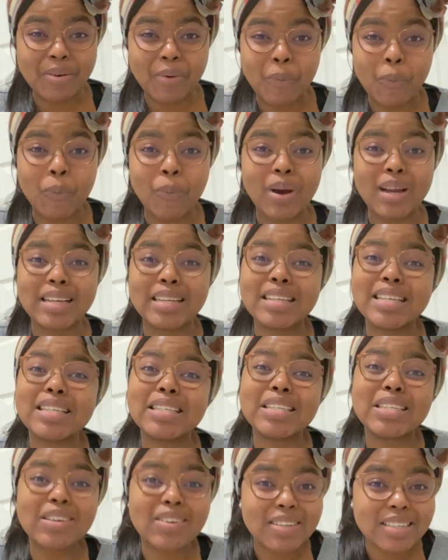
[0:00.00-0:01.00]
What
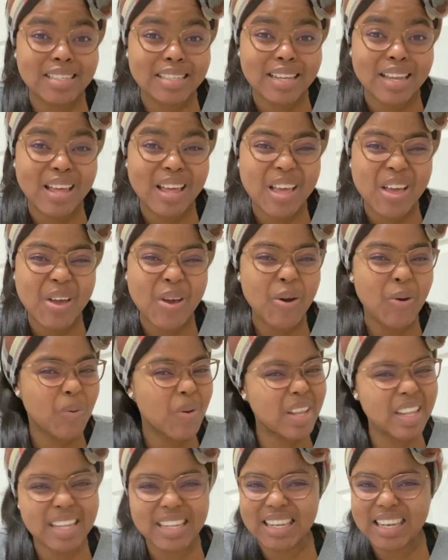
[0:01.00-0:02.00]
is yours
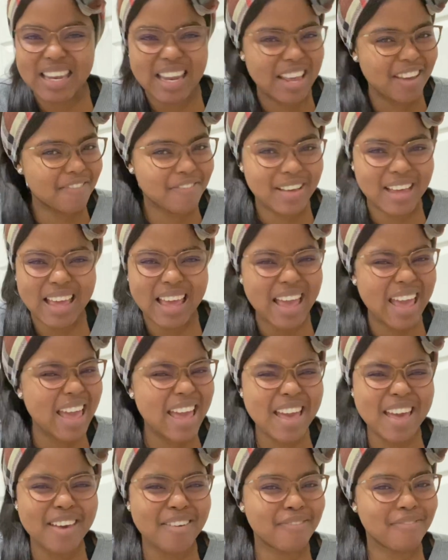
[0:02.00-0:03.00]
will never
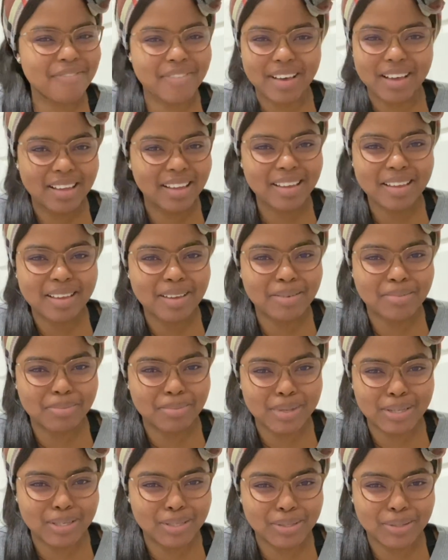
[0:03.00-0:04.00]
ever
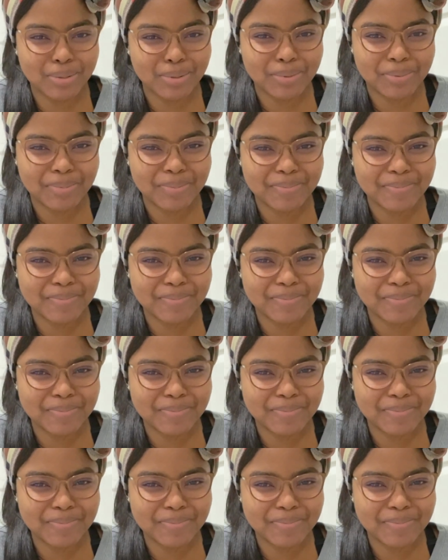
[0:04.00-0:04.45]
miss you.